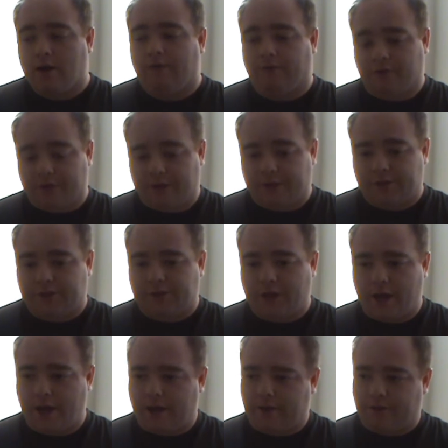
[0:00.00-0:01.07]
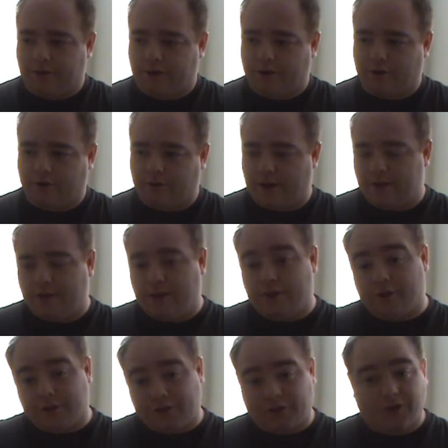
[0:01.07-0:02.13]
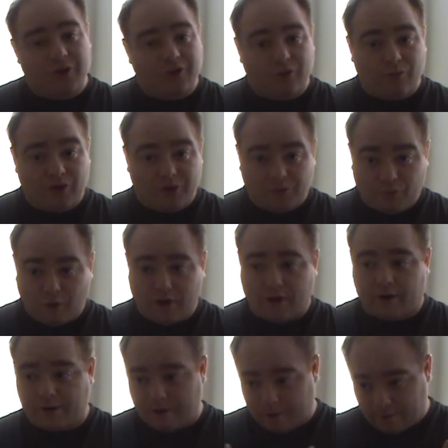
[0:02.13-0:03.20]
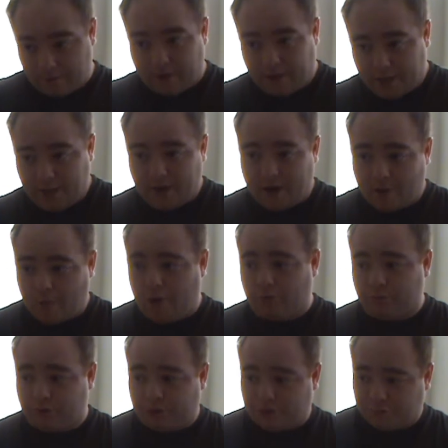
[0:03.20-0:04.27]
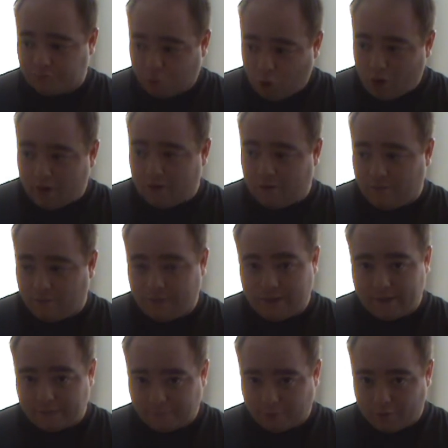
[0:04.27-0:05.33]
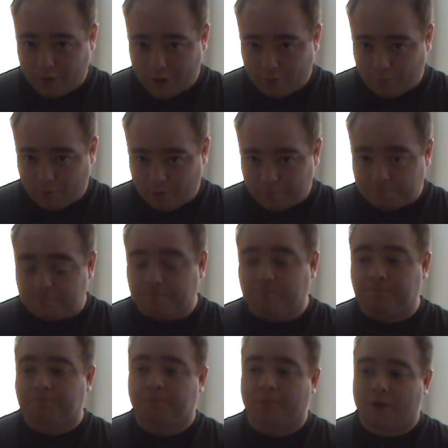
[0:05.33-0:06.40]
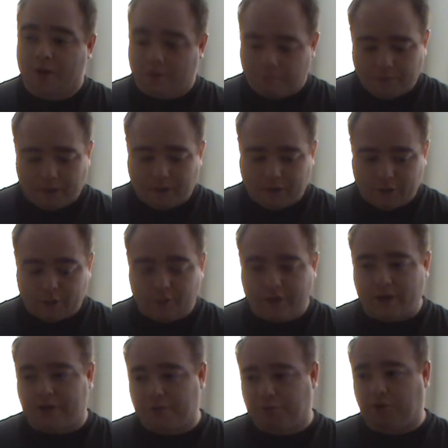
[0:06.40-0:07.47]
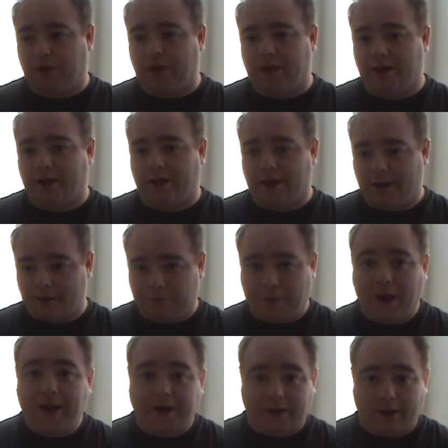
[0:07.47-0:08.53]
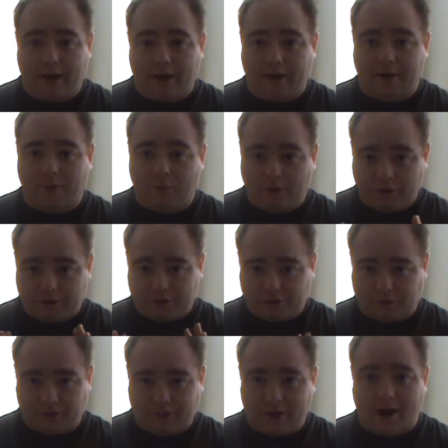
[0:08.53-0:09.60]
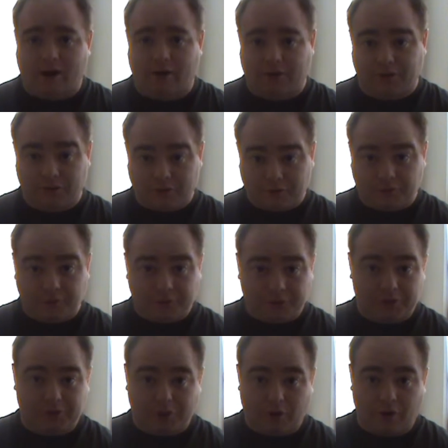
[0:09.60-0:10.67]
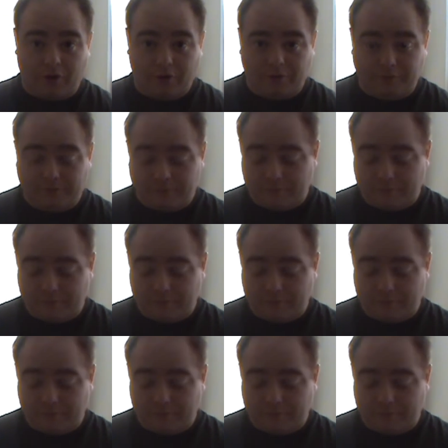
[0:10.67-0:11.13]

for this, and then there's another one where again I won't spoil it for anyone, but you get to play in the Pentagon with certain characters from historical